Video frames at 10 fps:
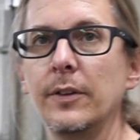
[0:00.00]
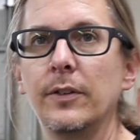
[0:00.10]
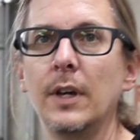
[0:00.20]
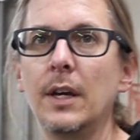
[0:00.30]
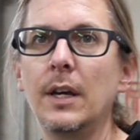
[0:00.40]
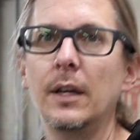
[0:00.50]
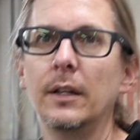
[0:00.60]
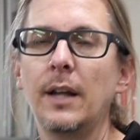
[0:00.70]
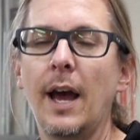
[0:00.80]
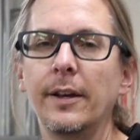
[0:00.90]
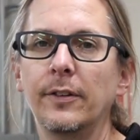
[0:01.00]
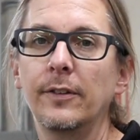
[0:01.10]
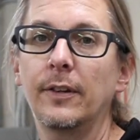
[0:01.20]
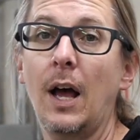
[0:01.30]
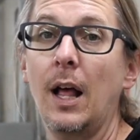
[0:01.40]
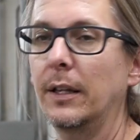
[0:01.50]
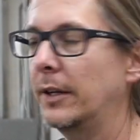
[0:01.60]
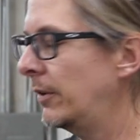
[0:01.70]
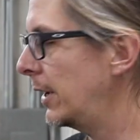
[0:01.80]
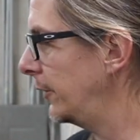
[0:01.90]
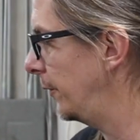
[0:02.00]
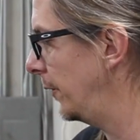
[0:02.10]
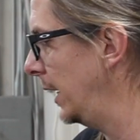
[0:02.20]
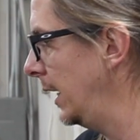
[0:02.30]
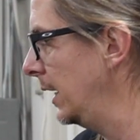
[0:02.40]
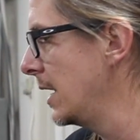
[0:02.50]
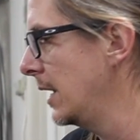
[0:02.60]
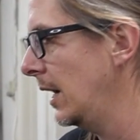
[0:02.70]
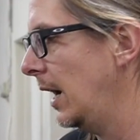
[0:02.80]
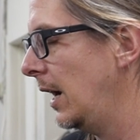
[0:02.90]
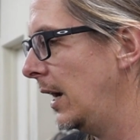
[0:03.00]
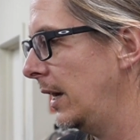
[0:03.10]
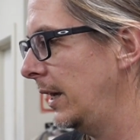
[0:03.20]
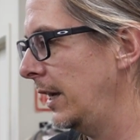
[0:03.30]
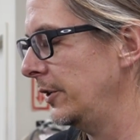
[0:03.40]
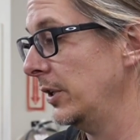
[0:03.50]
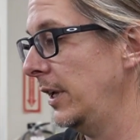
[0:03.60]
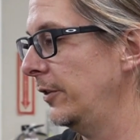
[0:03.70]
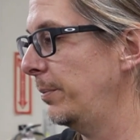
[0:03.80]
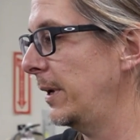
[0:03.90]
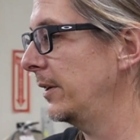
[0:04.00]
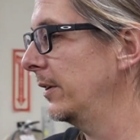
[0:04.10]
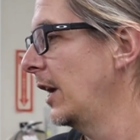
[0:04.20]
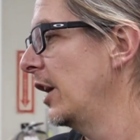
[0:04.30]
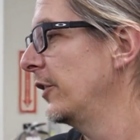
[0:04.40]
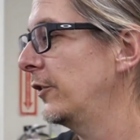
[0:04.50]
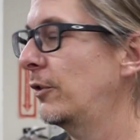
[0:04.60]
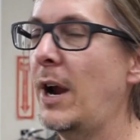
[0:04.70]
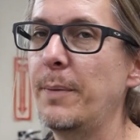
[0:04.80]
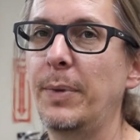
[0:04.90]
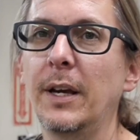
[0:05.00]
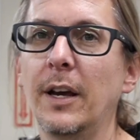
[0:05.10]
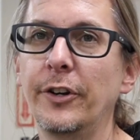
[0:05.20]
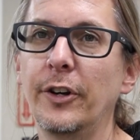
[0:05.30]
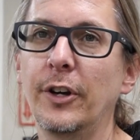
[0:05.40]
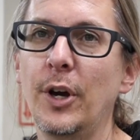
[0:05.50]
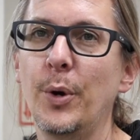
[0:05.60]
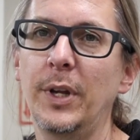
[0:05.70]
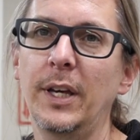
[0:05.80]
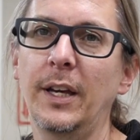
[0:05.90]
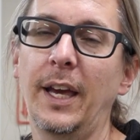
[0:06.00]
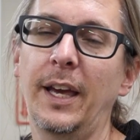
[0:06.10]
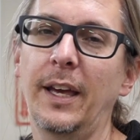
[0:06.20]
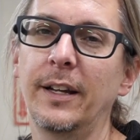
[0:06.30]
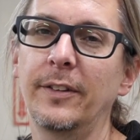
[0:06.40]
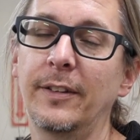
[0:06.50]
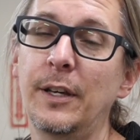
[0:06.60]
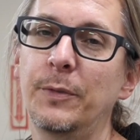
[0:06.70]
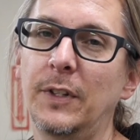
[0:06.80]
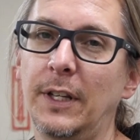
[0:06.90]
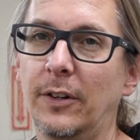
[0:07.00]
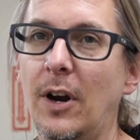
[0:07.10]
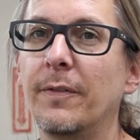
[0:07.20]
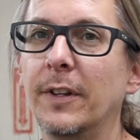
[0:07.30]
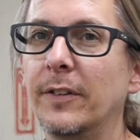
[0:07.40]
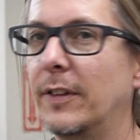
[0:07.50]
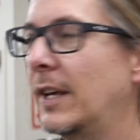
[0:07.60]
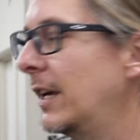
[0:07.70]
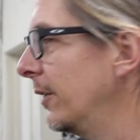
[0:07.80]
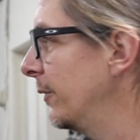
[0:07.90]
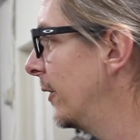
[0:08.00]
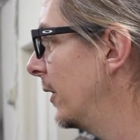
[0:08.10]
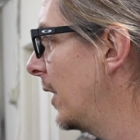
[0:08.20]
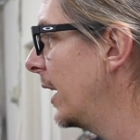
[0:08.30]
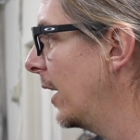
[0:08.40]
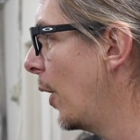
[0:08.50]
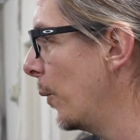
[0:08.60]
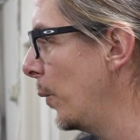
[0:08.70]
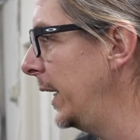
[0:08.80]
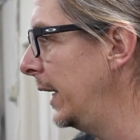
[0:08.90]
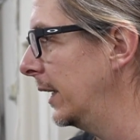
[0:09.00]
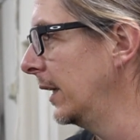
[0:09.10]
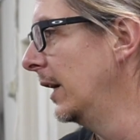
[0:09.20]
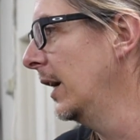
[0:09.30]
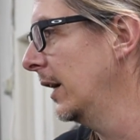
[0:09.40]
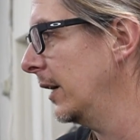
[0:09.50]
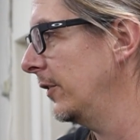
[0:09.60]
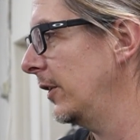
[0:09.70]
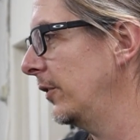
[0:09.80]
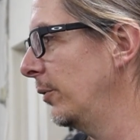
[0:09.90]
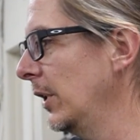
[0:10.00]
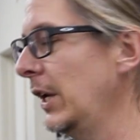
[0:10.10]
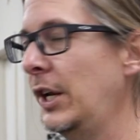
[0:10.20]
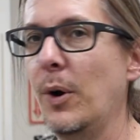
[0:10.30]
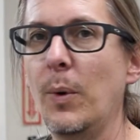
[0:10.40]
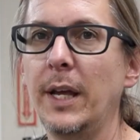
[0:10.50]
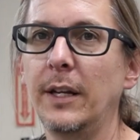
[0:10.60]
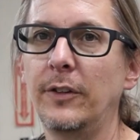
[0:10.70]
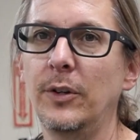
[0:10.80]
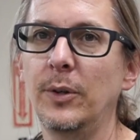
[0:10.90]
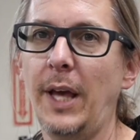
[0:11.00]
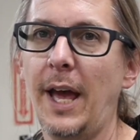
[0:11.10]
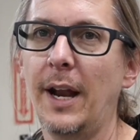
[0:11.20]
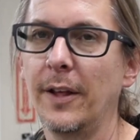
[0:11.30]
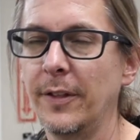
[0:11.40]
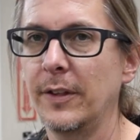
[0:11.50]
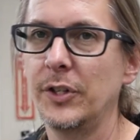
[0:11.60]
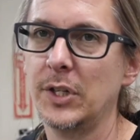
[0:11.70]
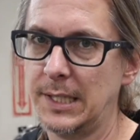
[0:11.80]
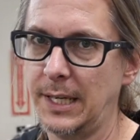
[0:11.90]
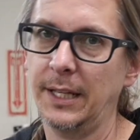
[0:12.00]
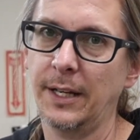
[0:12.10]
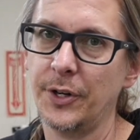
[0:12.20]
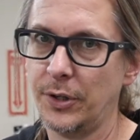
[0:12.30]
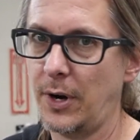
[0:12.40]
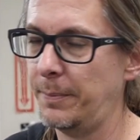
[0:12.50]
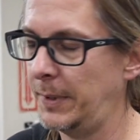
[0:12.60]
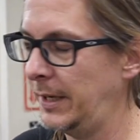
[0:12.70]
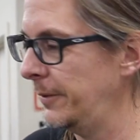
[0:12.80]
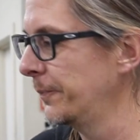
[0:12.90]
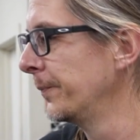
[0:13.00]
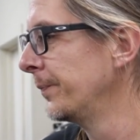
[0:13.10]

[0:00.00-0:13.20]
is nice and solid and rust free. Angeline's been scraping undercoating and seam sealer off this thing for like a week because there's really no way to do that other than just sitting there scraping it.